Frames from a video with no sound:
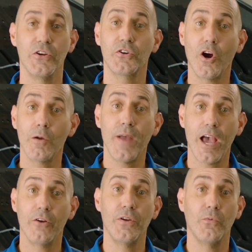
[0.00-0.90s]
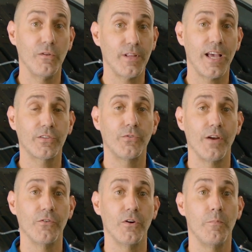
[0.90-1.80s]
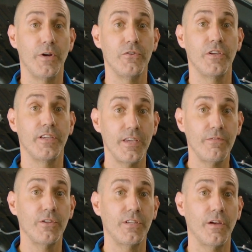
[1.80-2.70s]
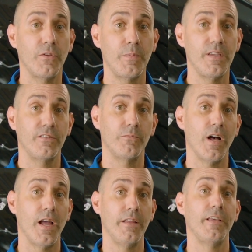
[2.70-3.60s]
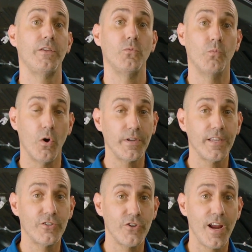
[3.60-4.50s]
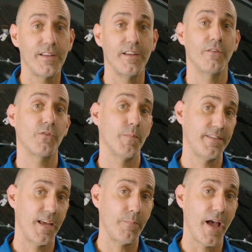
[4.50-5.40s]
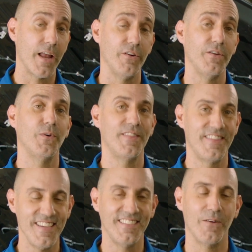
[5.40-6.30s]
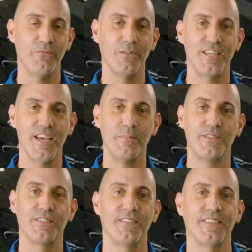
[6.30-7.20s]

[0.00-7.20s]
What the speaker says: Your car battery won't last forever, but you can give yourself the peace of mind that you won't get stranded from a dead battery with these helpful tips.